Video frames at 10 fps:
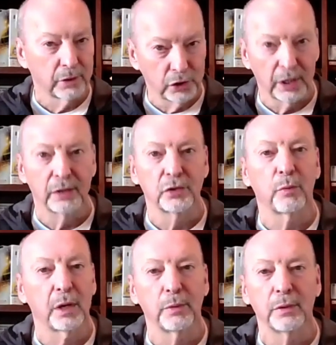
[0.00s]
is going to
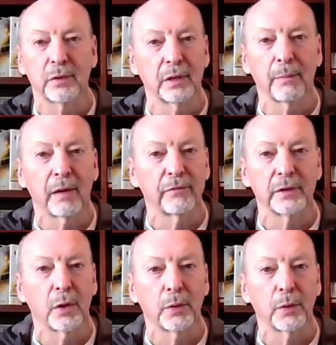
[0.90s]
change the way we
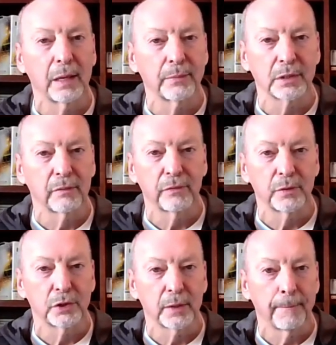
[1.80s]
think about video
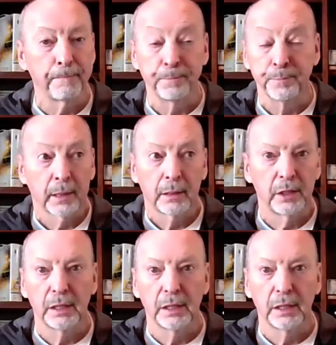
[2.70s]
games in the future.